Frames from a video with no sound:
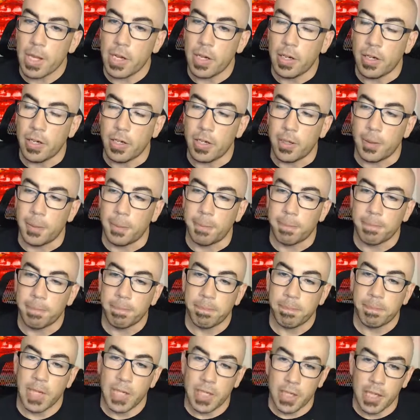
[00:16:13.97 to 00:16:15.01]
But
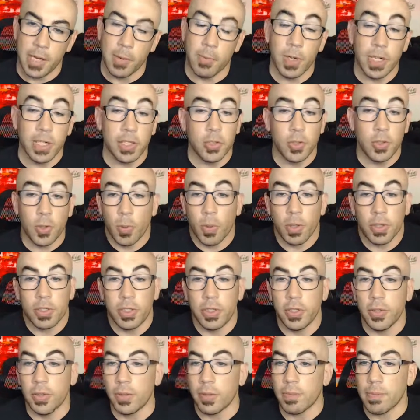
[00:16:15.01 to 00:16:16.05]
yeah, the M1 inshore works
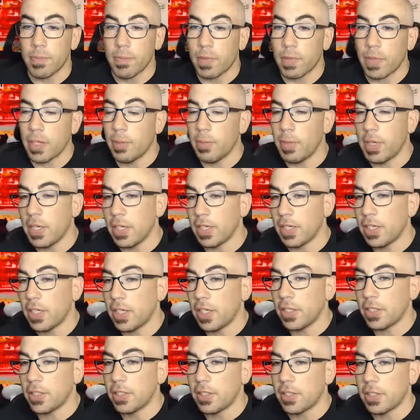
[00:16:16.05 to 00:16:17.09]
too. I mean, I
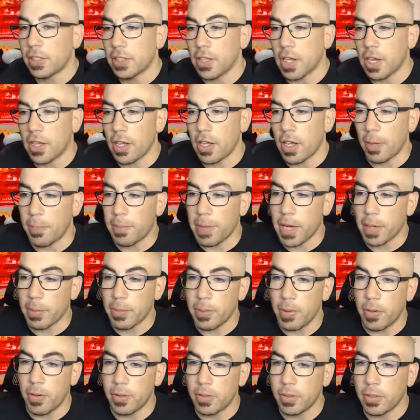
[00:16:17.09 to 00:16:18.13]
think it's got a lot of
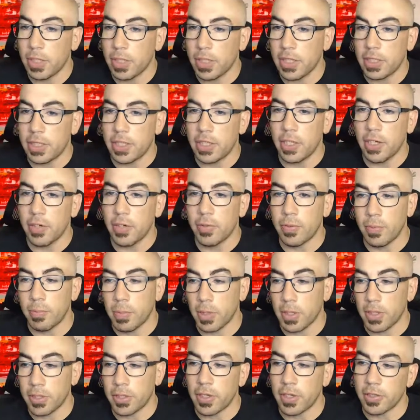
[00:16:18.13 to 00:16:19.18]
backbone. It's stiff,
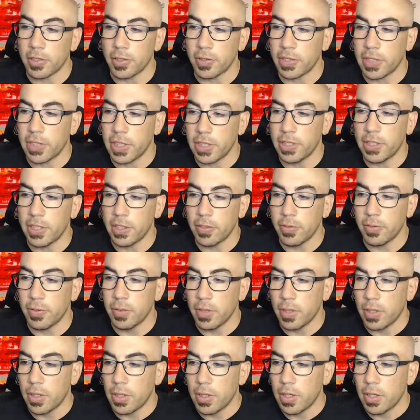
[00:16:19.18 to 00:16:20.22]
but it's also sensitive.
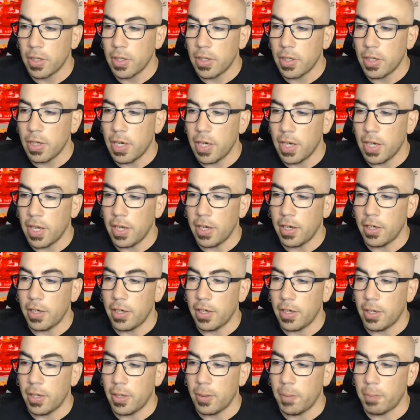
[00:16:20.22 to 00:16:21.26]
And
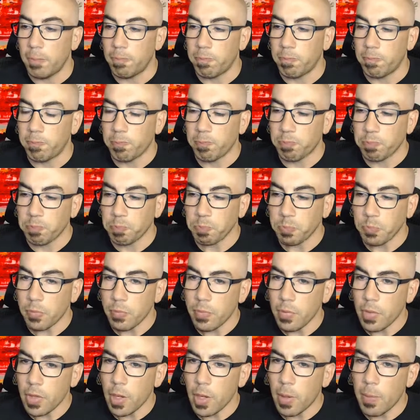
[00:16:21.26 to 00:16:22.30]

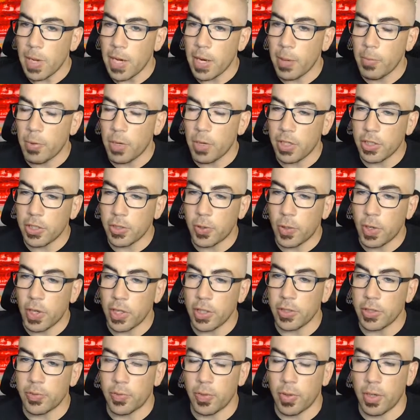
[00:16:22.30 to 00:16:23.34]
my M1 inshore I
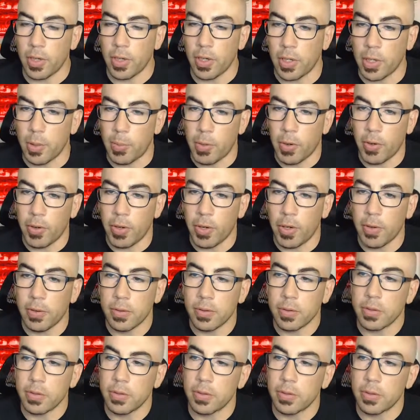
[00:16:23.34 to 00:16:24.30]
use for Akuma